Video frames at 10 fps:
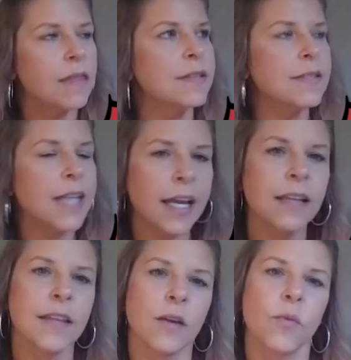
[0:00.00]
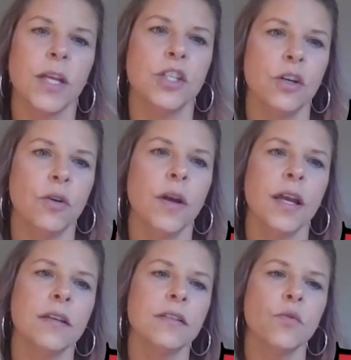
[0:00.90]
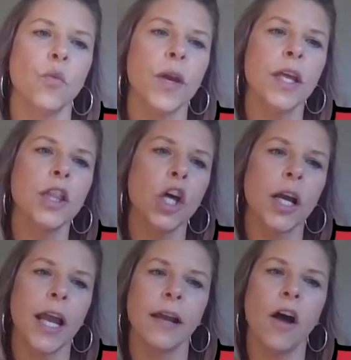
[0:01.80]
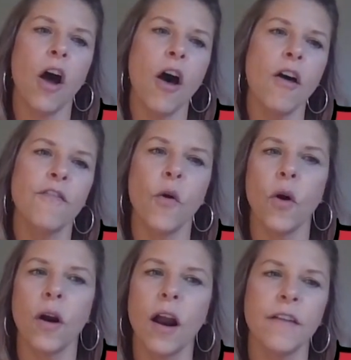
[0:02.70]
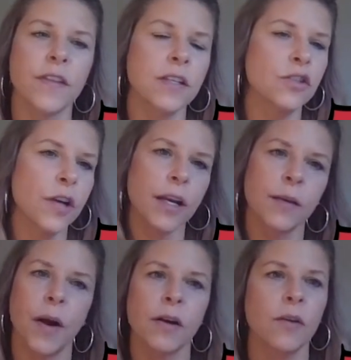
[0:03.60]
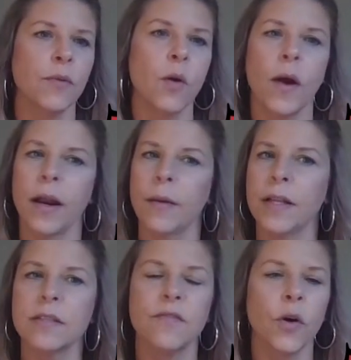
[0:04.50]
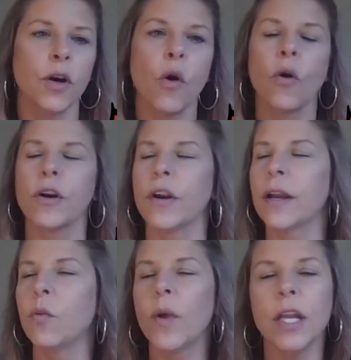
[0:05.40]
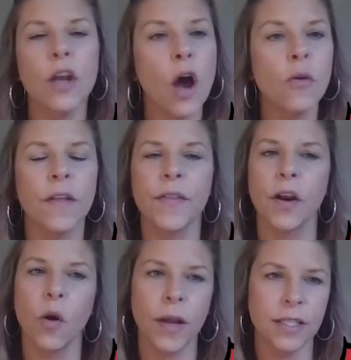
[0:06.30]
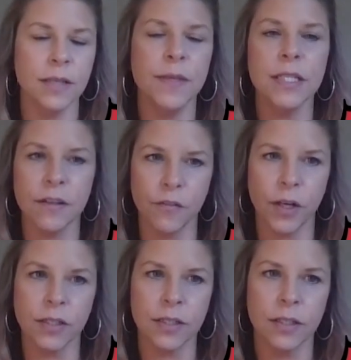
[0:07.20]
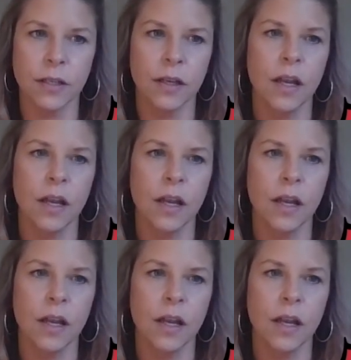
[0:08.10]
The second thing we do is we look at all 4 of these trading partner requirements for an order, and we know that they're going to be different.